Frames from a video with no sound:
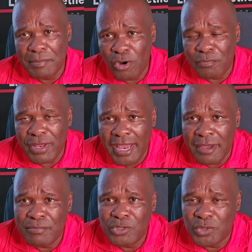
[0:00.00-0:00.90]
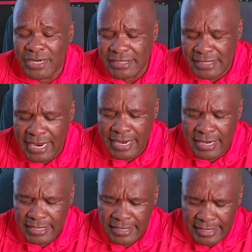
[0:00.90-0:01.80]
people will be able to
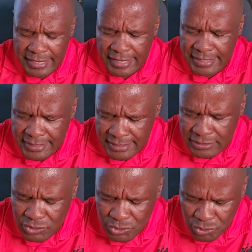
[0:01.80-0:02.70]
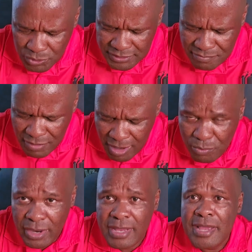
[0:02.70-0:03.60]
retire to
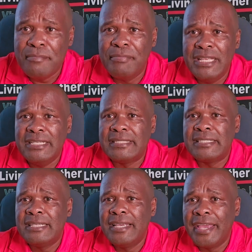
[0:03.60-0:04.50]
Zimbabwe. Please